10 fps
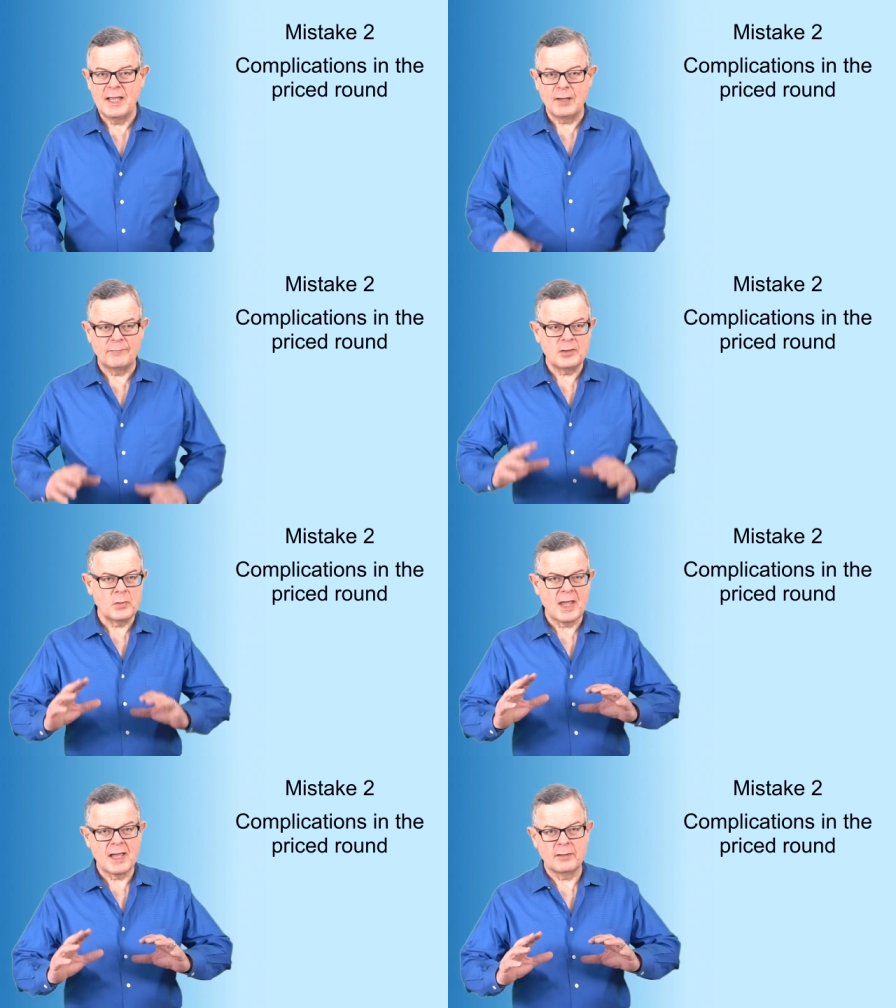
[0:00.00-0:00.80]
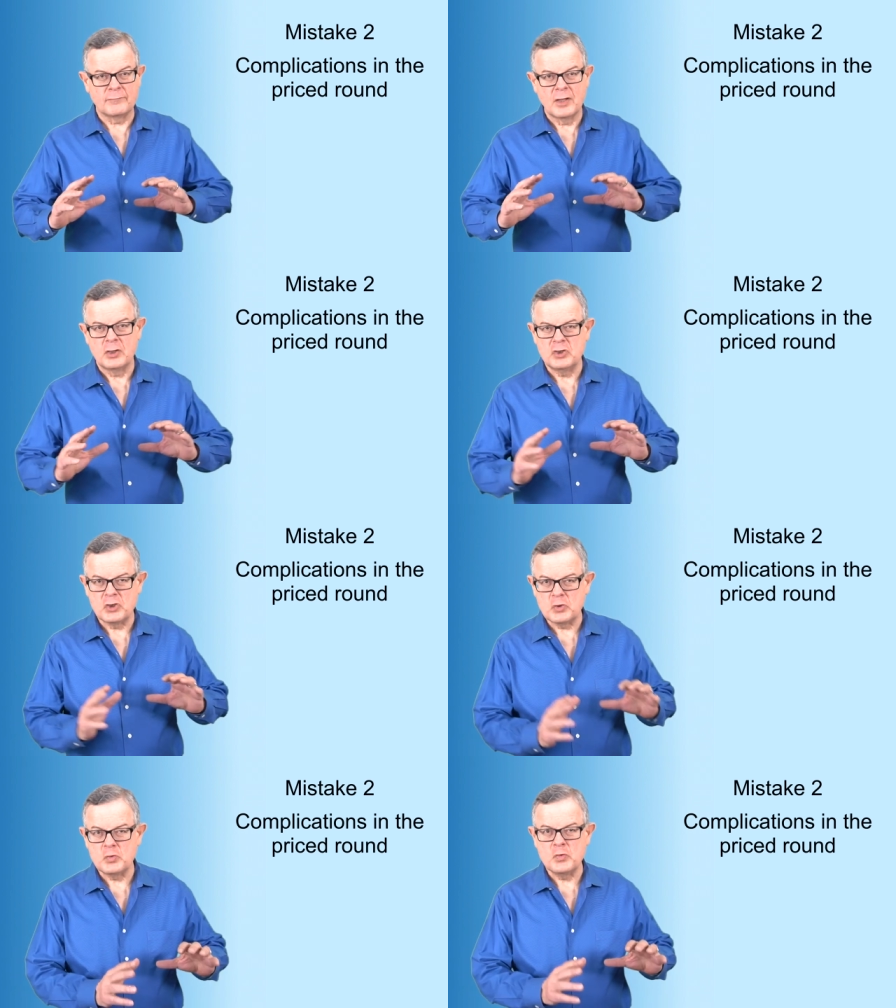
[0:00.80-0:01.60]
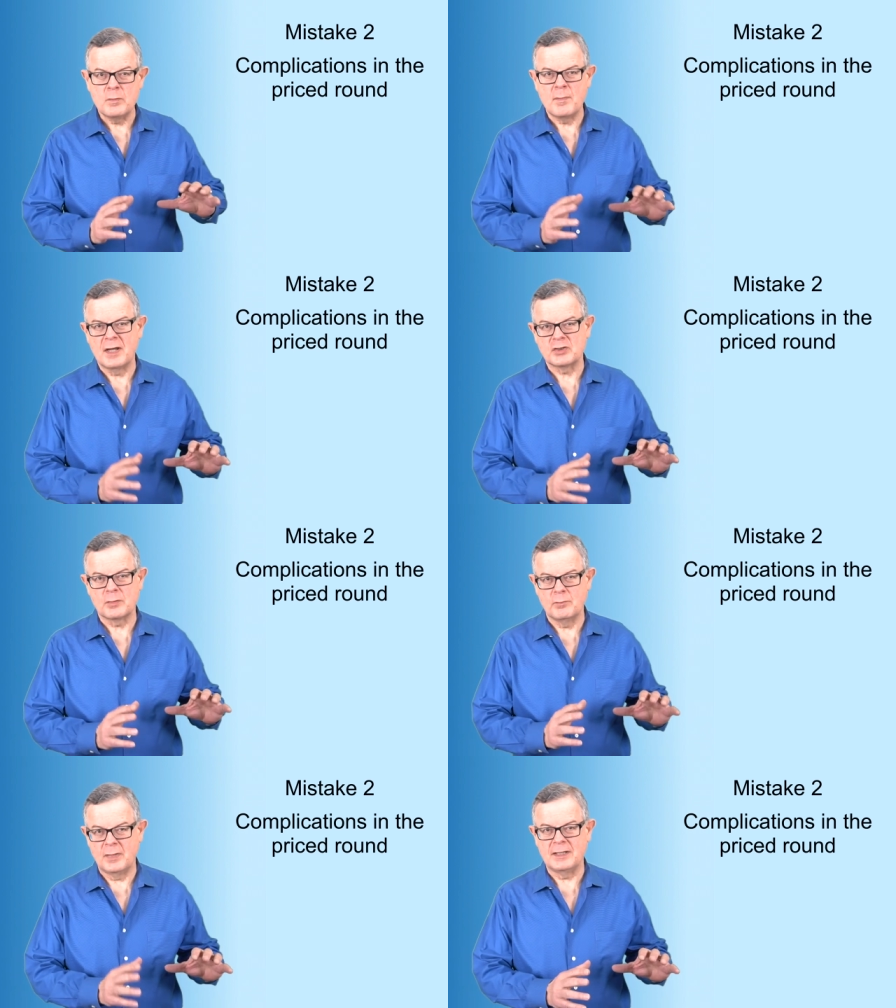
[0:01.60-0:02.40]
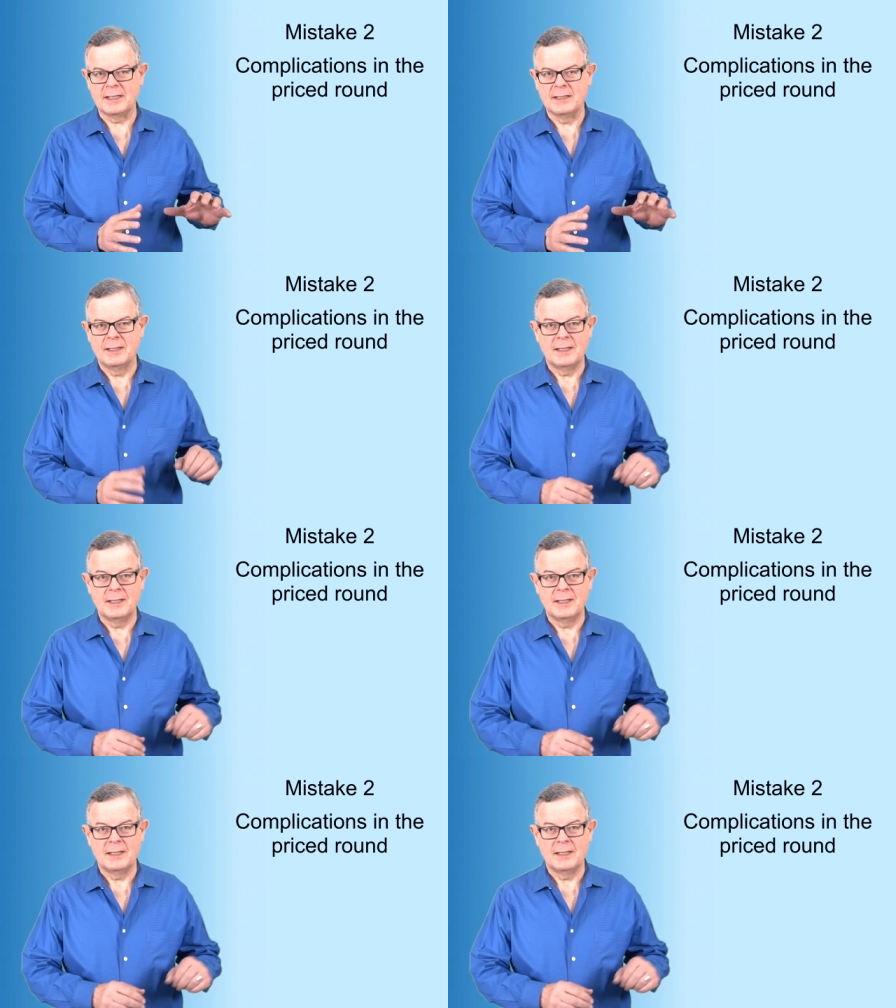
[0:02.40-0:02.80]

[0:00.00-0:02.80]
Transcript: If you have too much money,